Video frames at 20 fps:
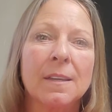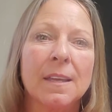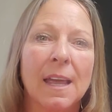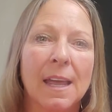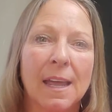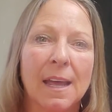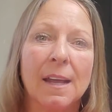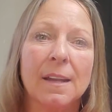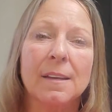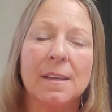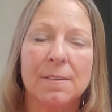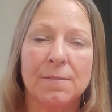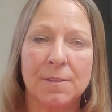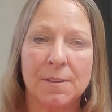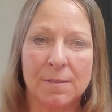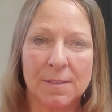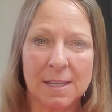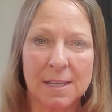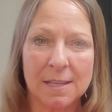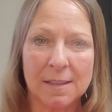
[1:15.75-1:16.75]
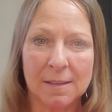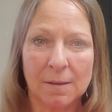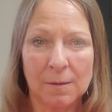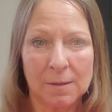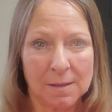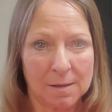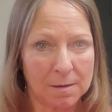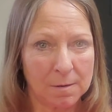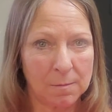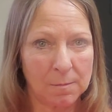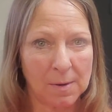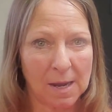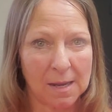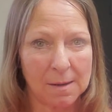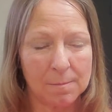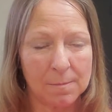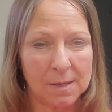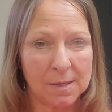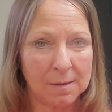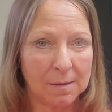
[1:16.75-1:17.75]
And if you think that you
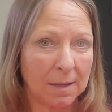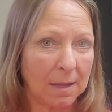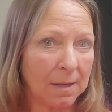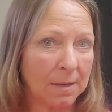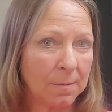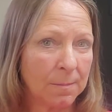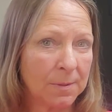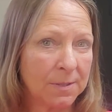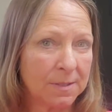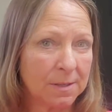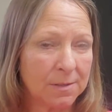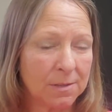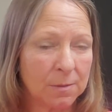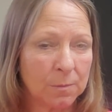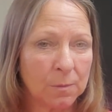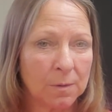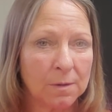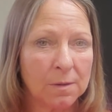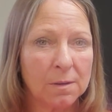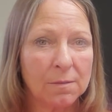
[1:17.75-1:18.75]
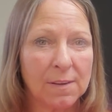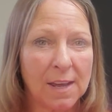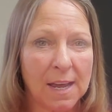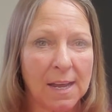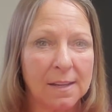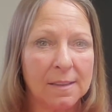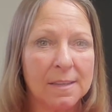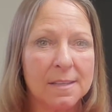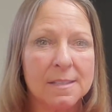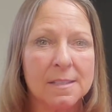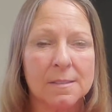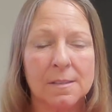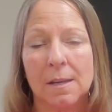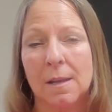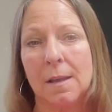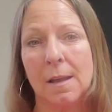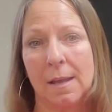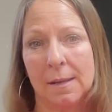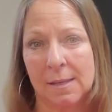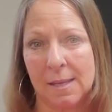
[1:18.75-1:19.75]
might be in a position where you've had this
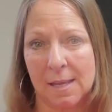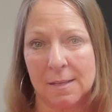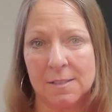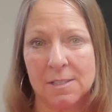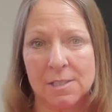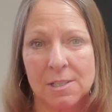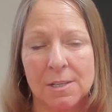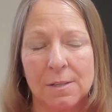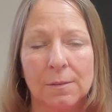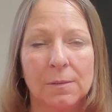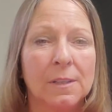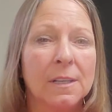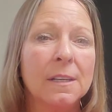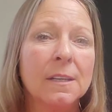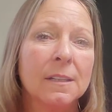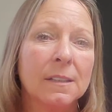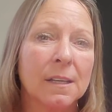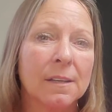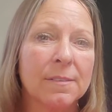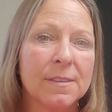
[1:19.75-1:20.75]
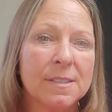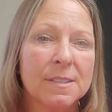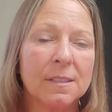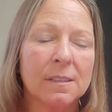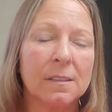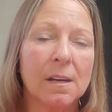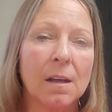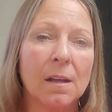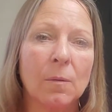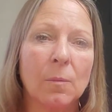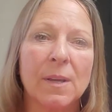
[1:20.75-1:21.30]
against you, give us a call.